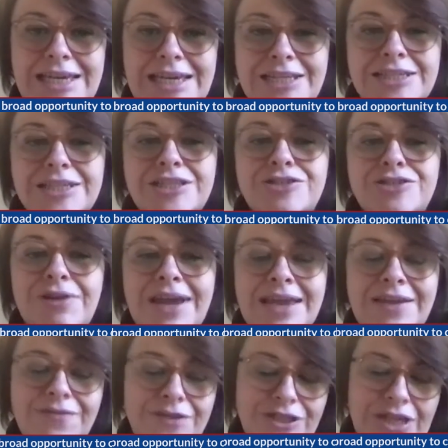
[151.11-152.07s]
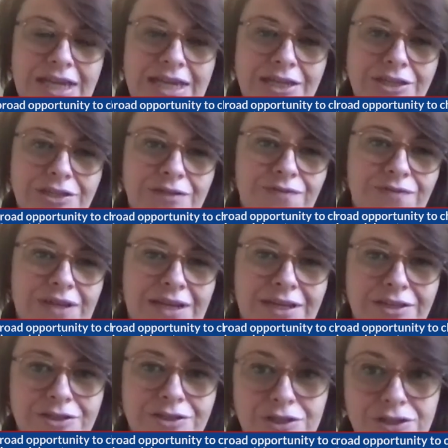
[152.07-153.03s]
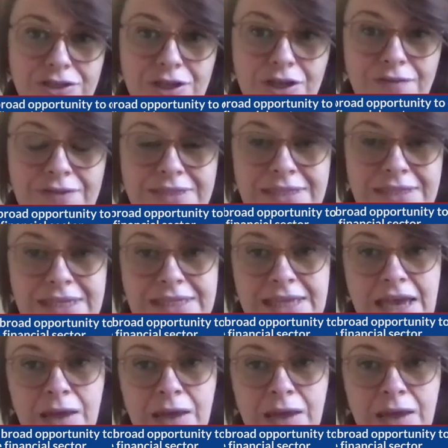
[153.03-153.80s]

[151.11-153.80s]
to drive change in financial services.